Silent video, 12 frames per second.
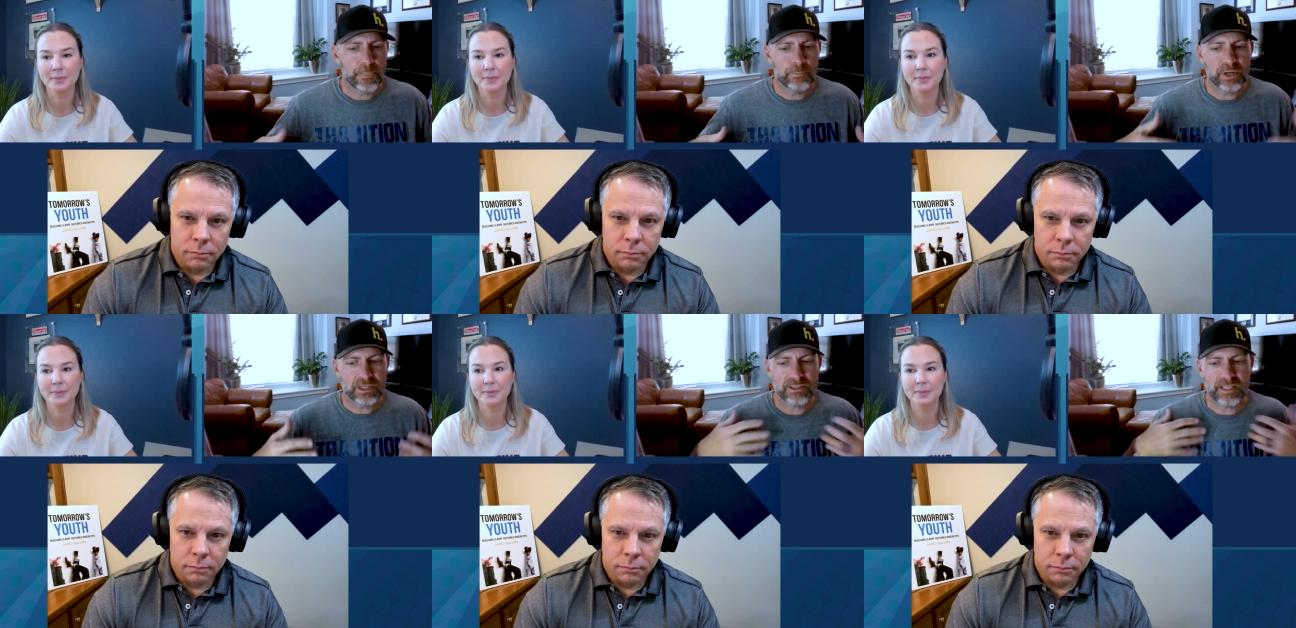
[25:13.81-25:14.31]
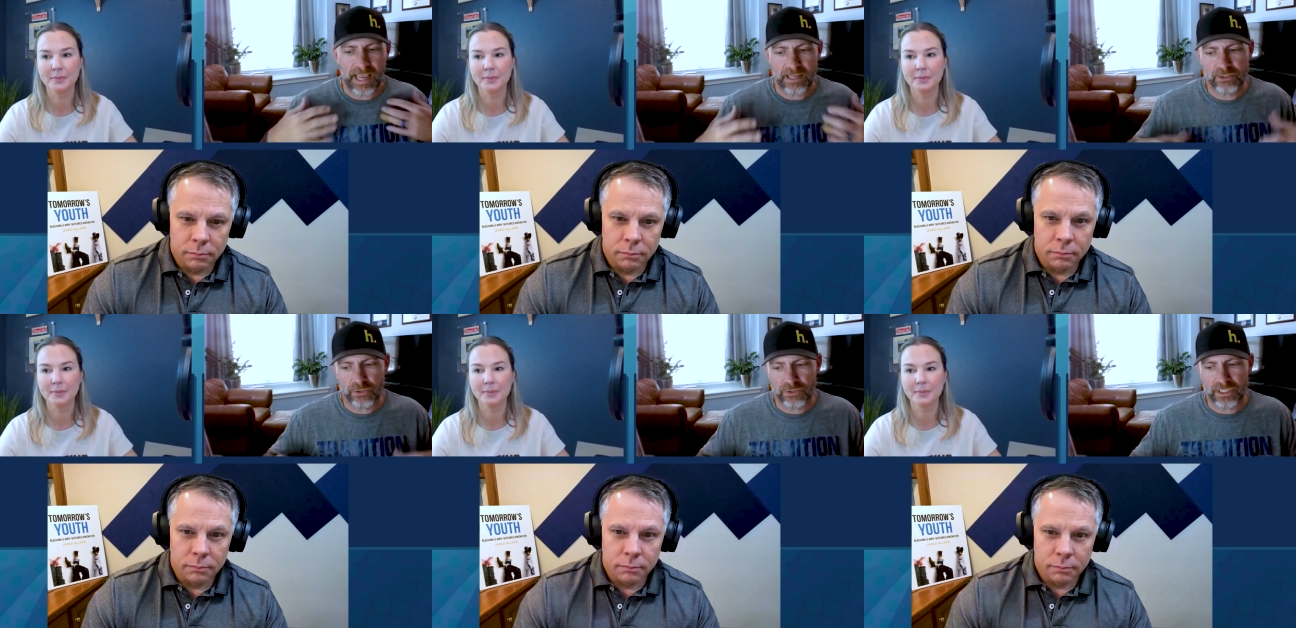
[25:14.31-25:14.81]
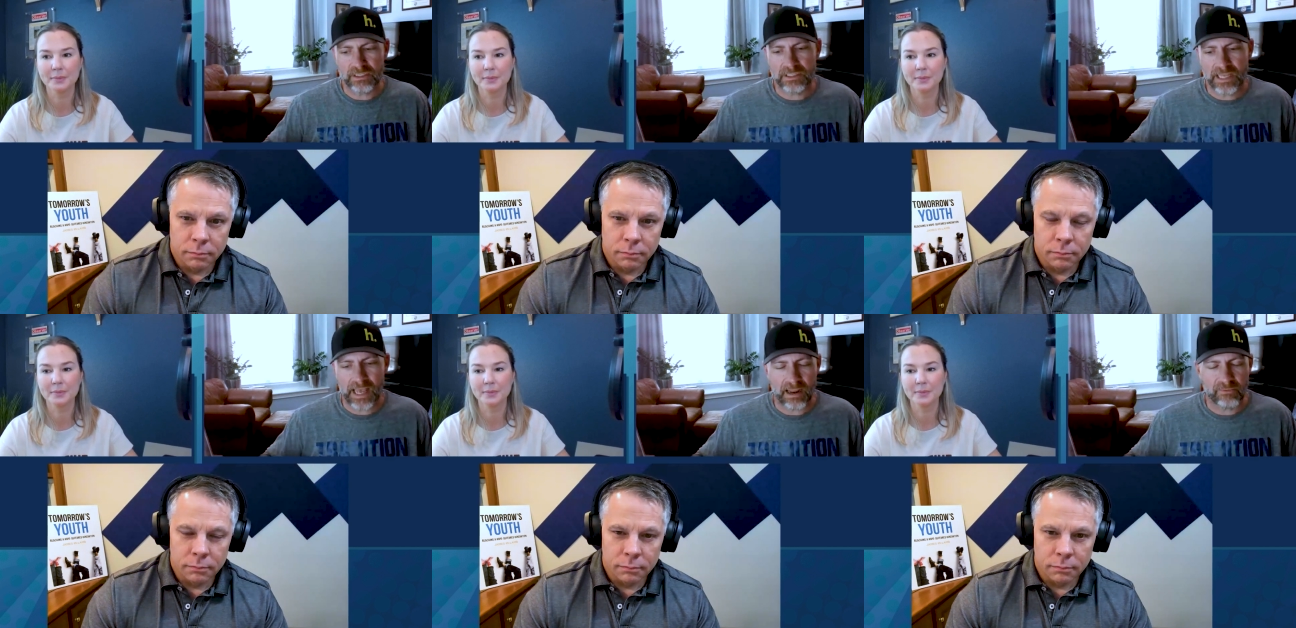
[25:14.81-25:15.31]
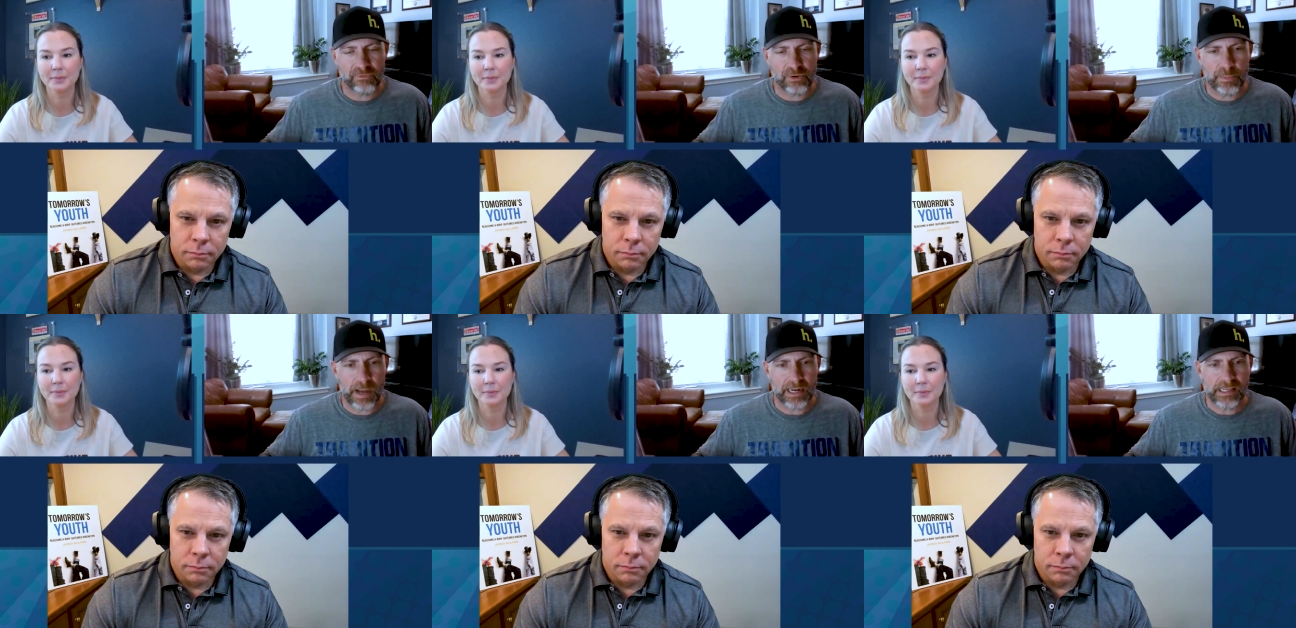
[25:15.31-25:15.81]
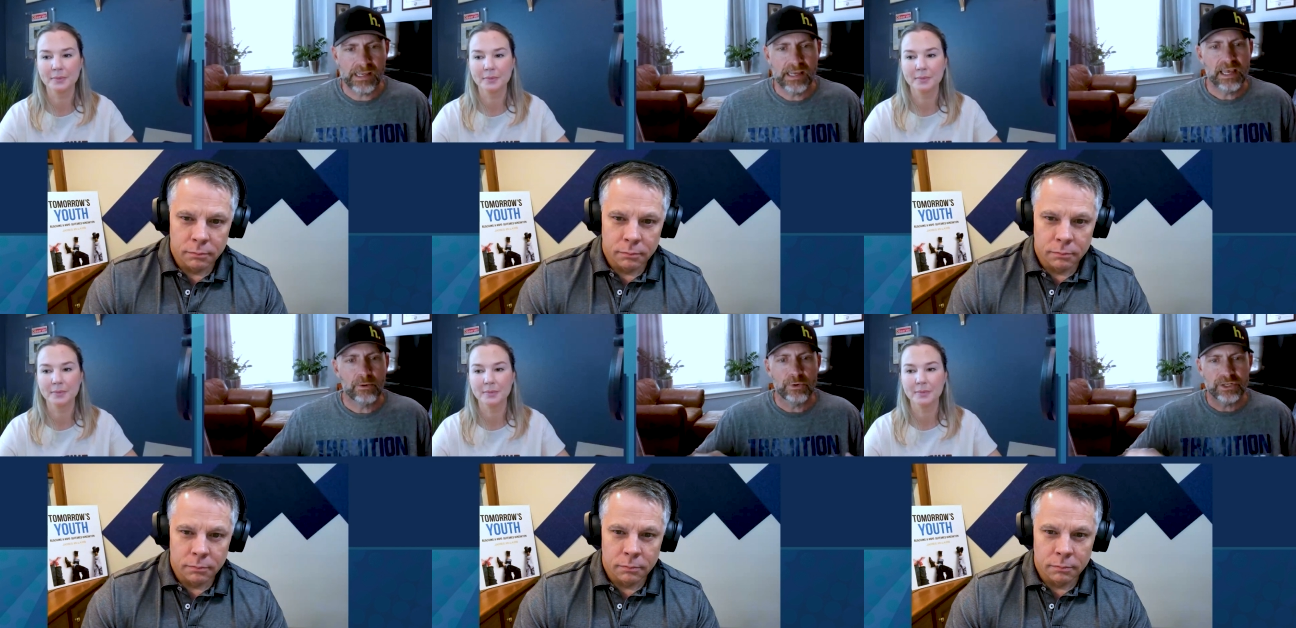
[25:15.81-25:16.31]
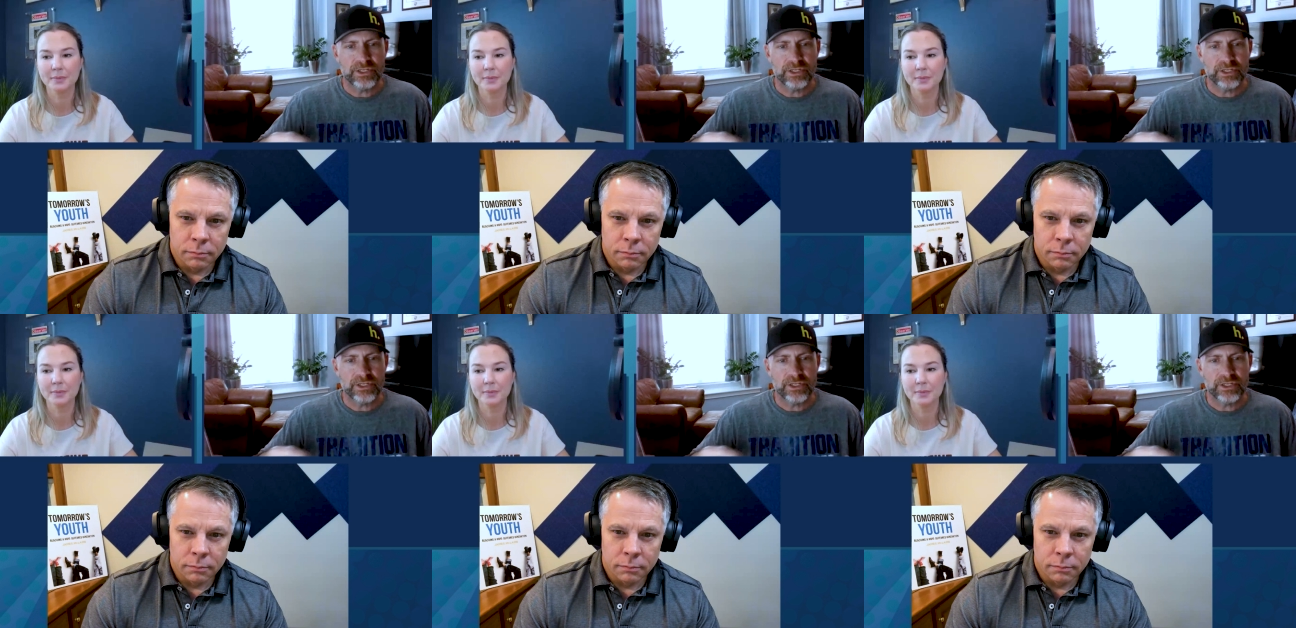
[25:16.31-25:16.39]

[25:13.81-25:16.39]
Speaker 1: because the answer is inside everybody we